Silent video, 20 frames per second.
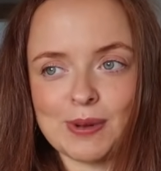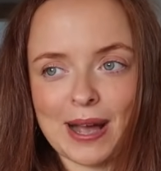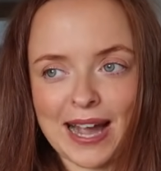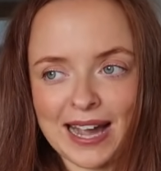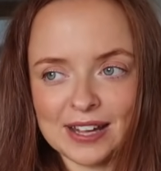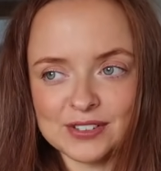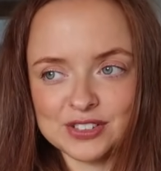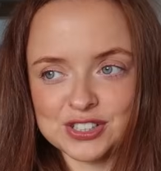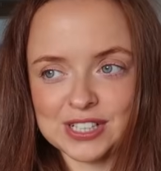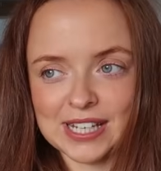But
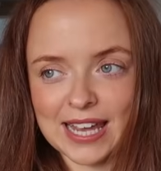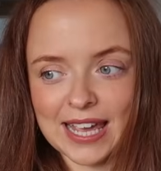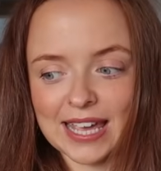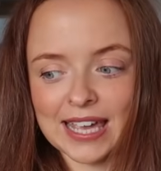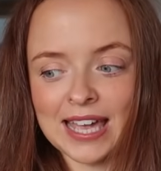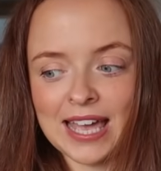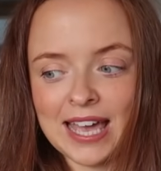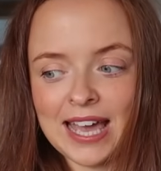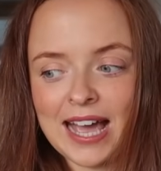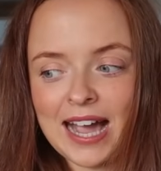
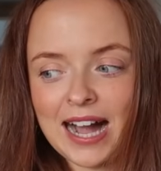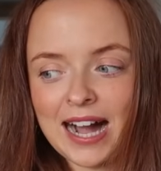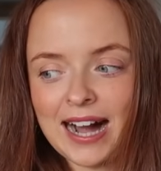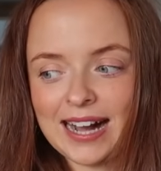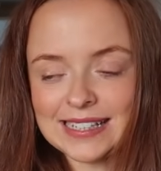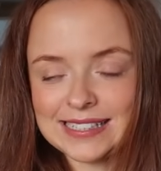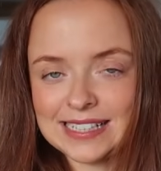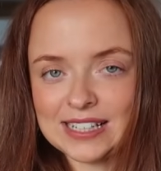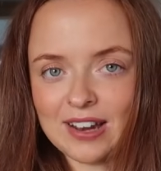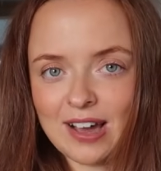actually
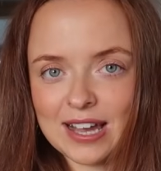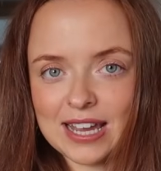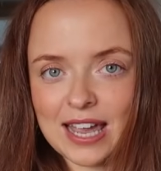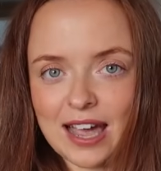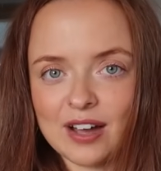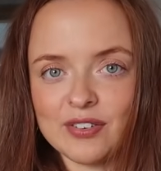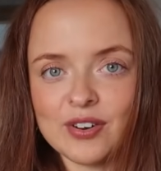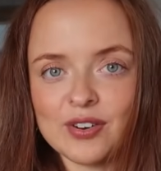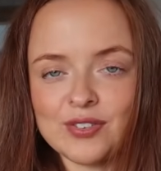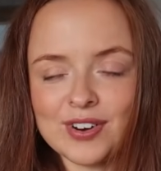I did like it.
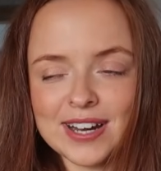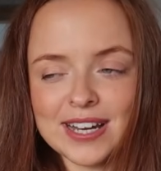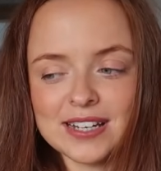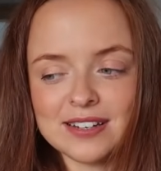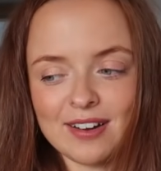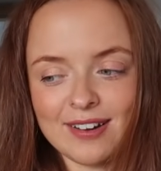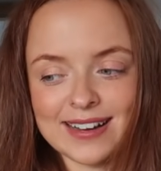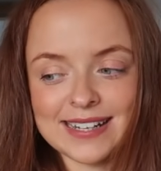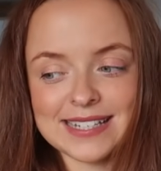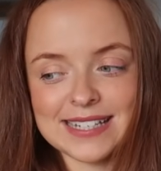I felt very
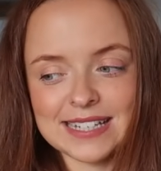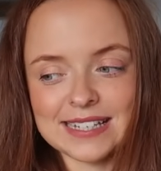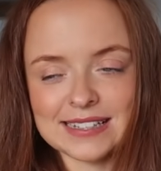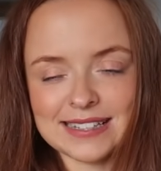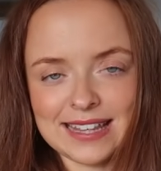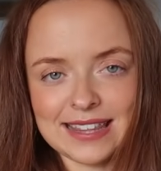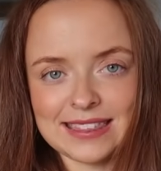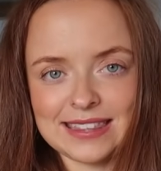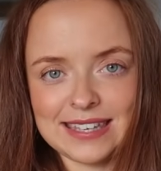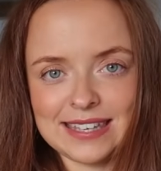90s
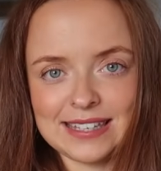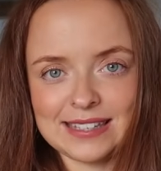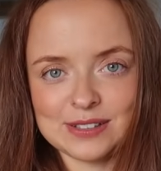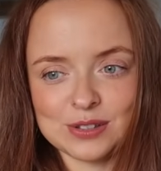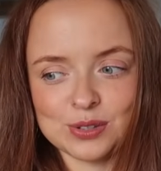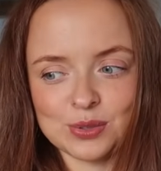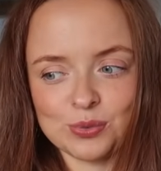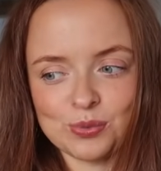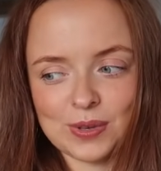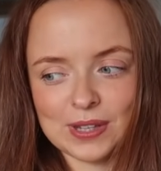in
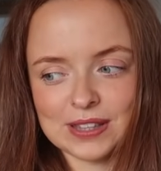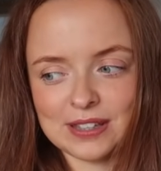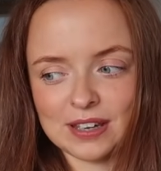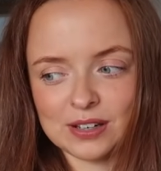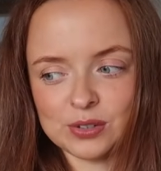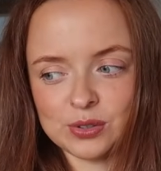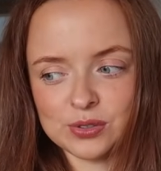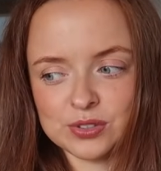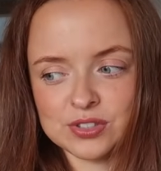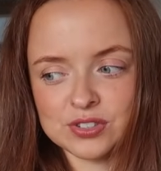these with
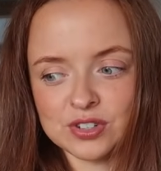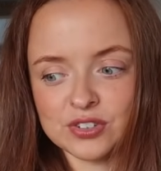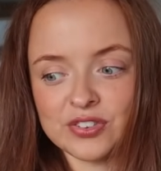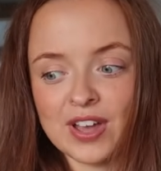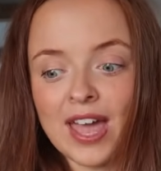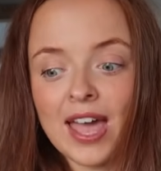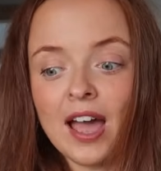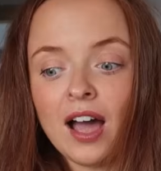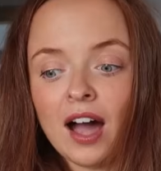like all the stuff.